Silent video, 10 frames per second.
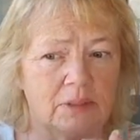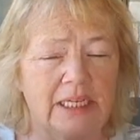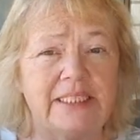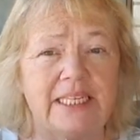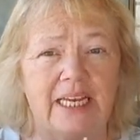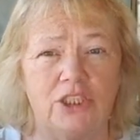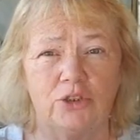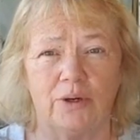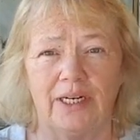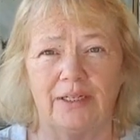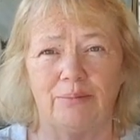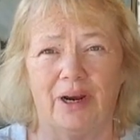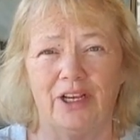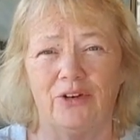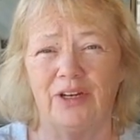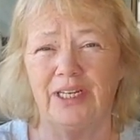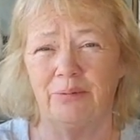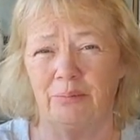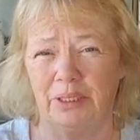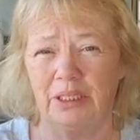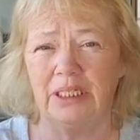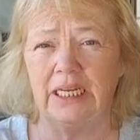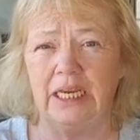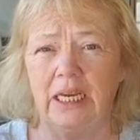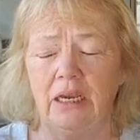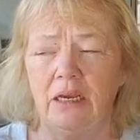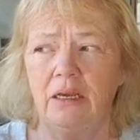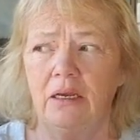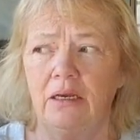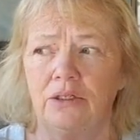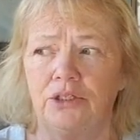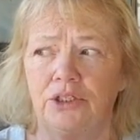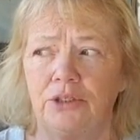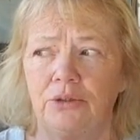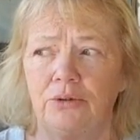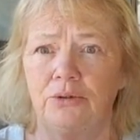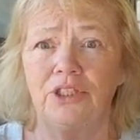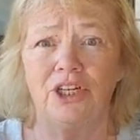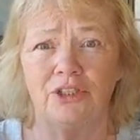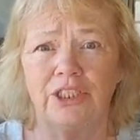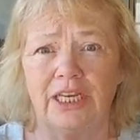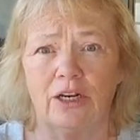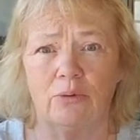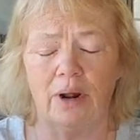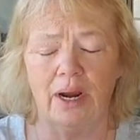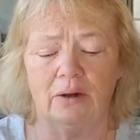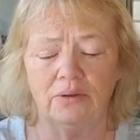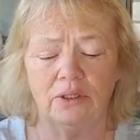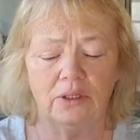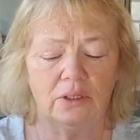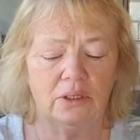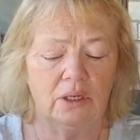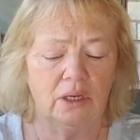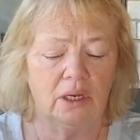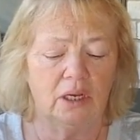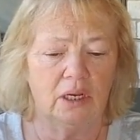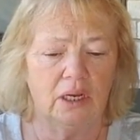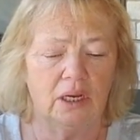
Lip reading: exaggerated by your inability to get around?